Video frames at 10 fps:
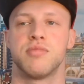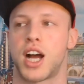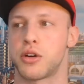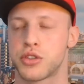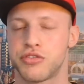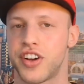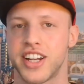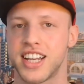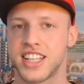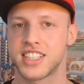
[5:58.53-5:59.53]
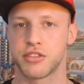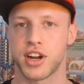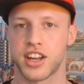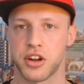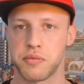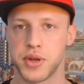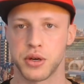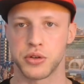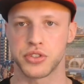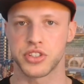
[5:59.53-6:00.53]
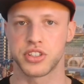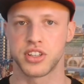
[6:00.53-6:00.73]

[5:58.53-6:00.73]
I was finally eating regular meals.